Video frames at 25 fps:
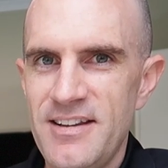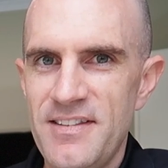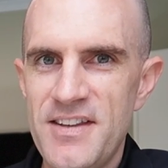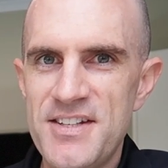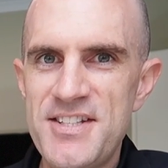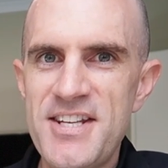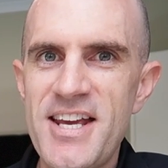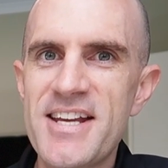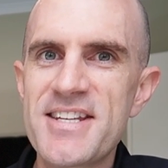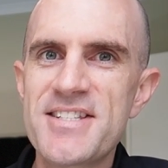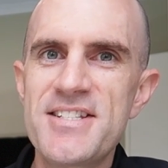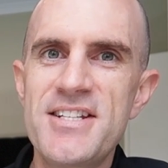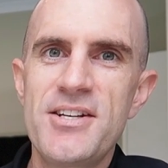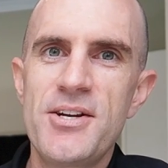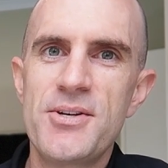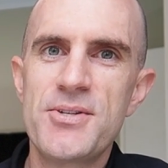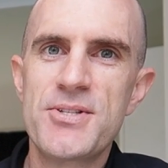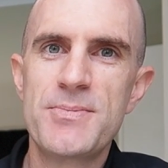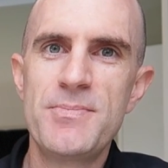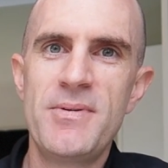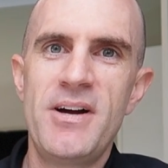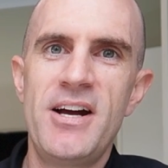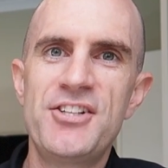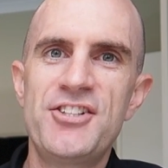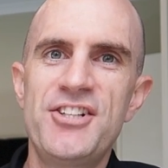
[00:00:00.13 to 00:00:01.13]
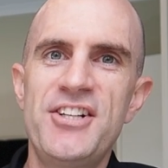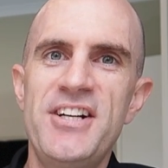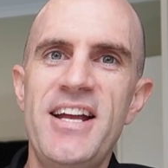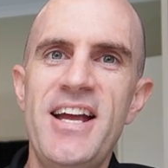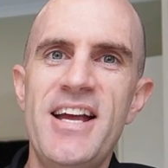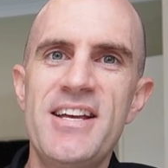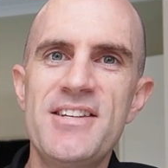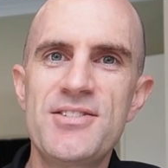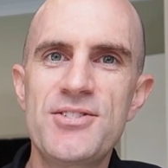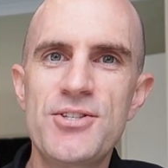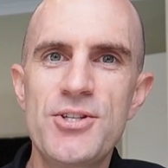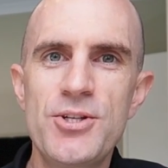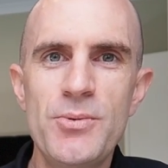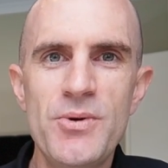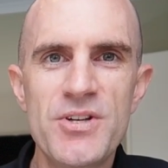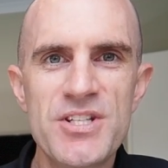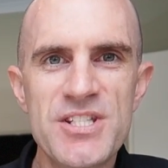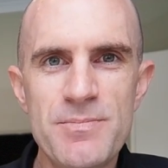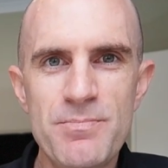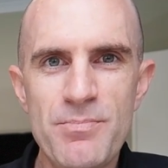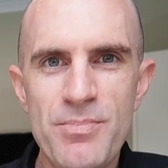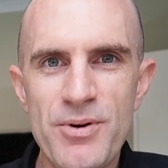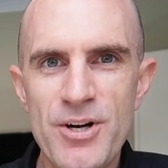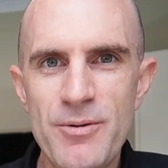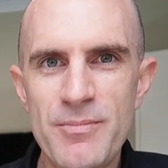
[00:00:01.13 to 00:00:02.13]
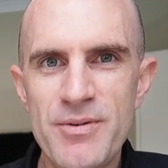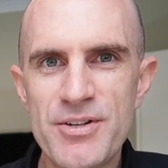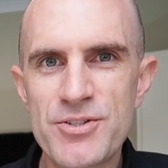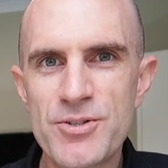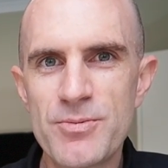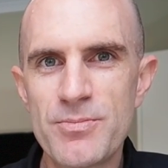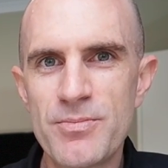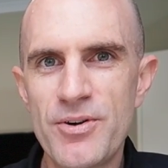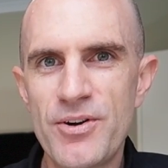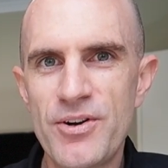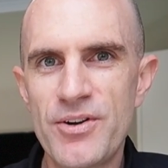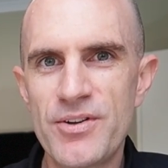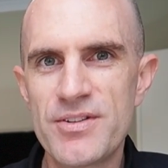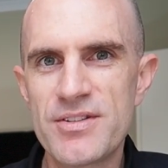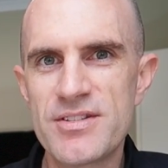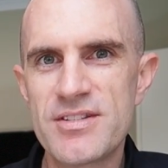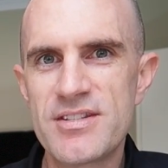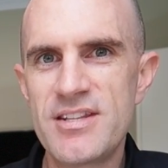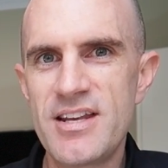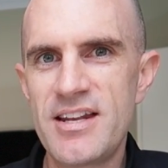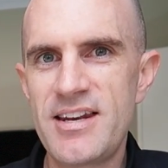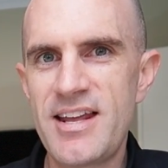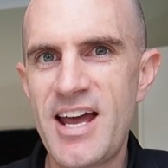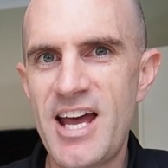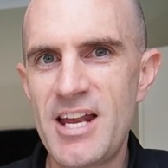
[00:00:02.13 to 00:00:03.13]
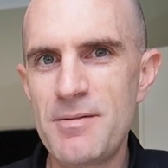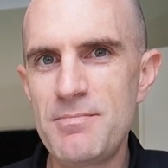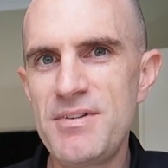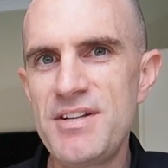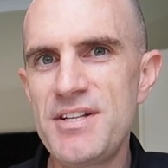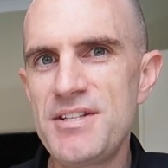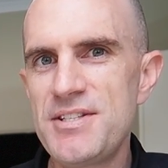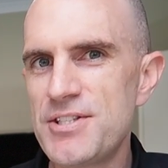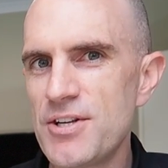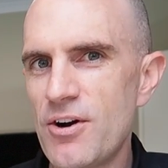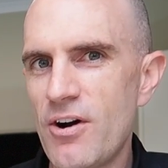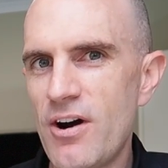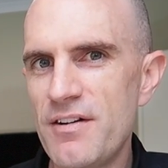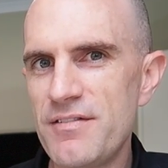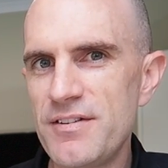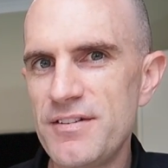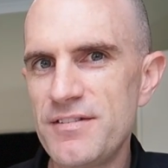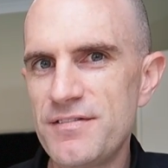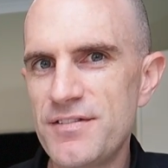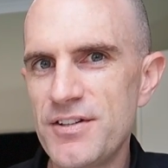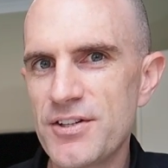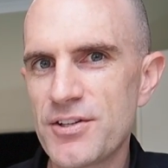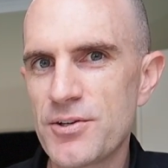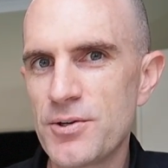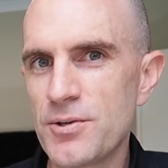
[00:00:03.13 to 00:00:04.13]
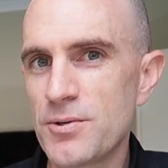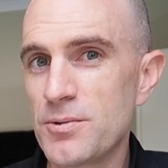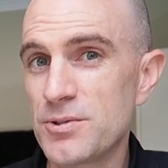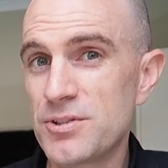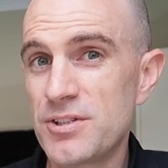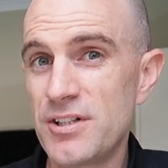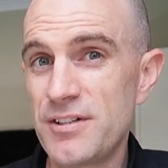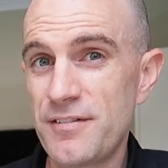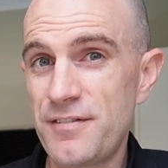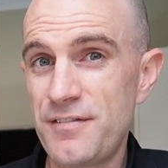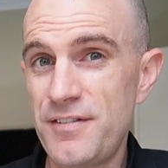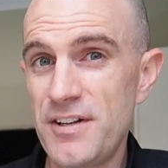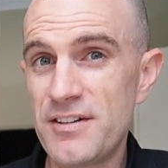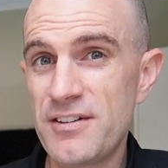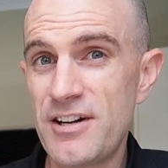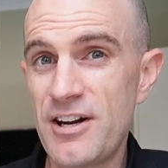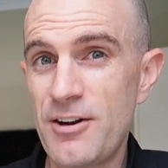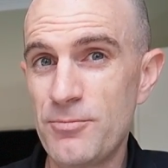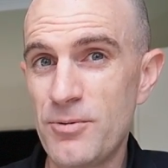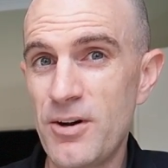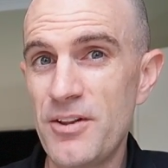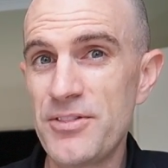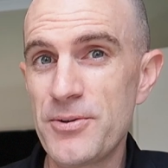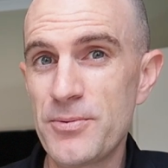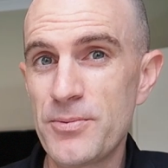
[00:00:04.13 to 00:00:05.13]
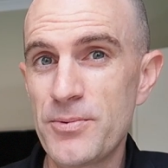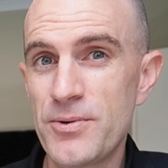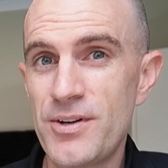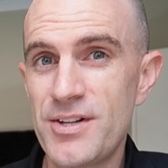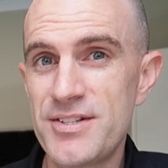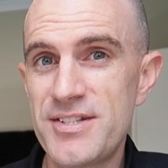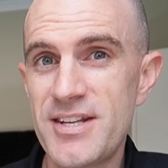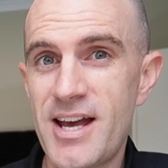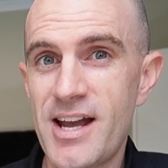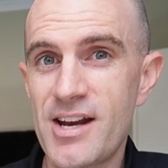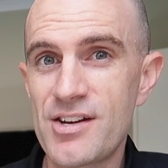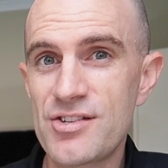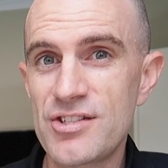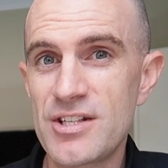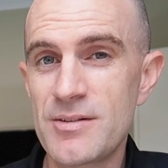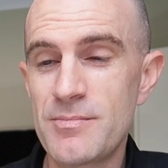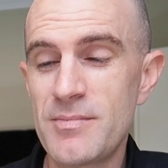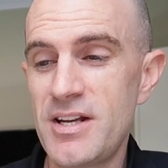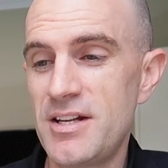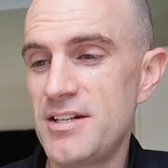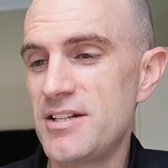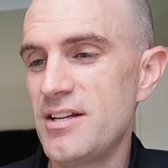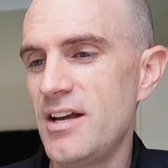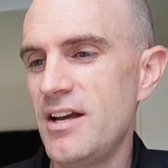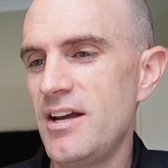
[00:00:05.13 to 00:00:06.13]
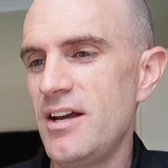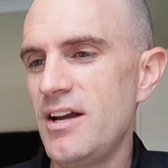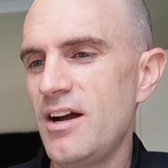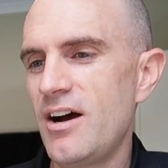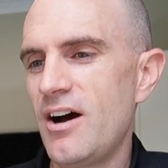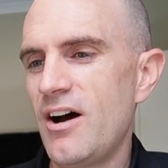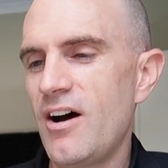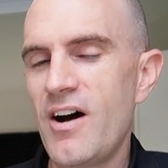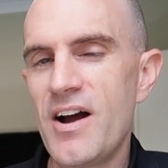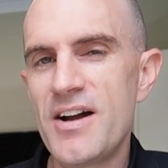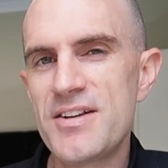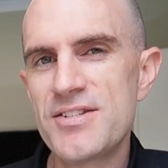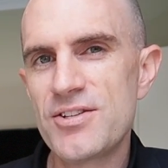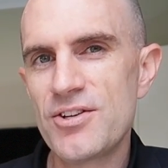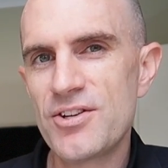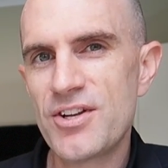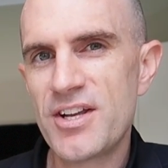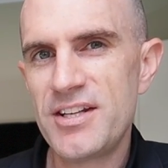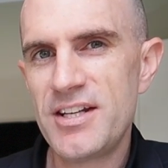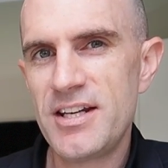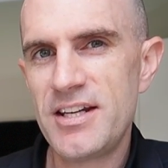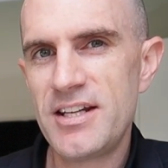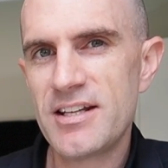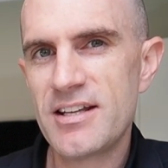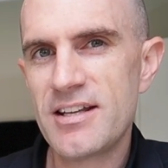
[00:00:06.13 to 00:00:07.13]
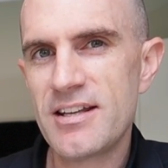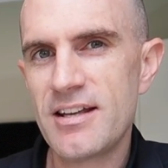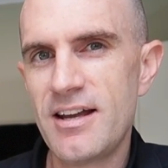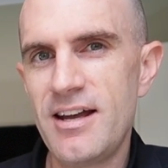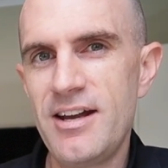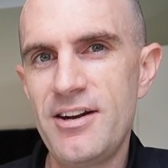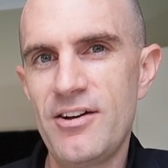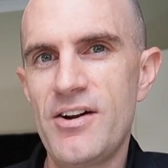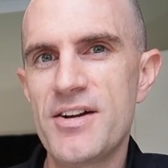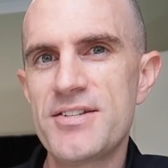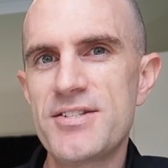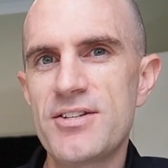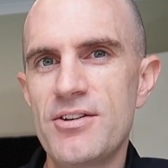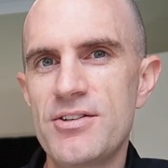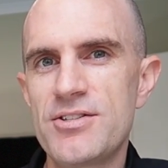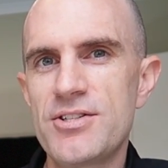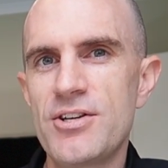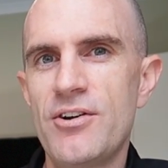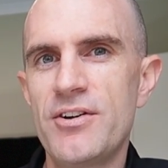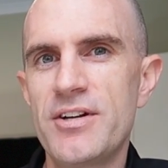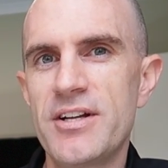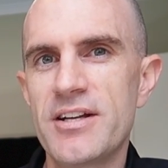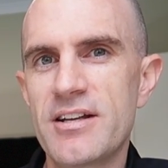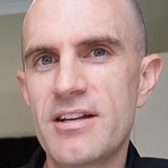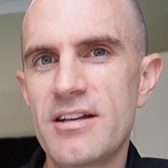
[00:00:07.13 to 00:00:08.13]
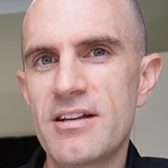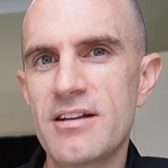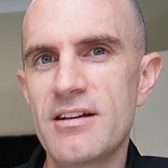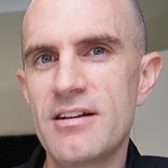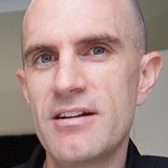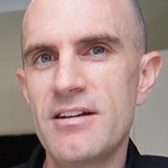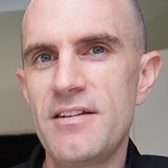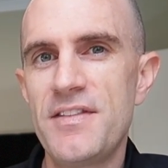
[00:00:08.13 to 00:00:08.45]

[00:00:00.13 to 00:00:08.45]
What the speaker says: The Tacx Neo Smart Trainer has two experimental modes that had me diving for Google trying to figure out what the words actually meant, isokinetic and isotonic.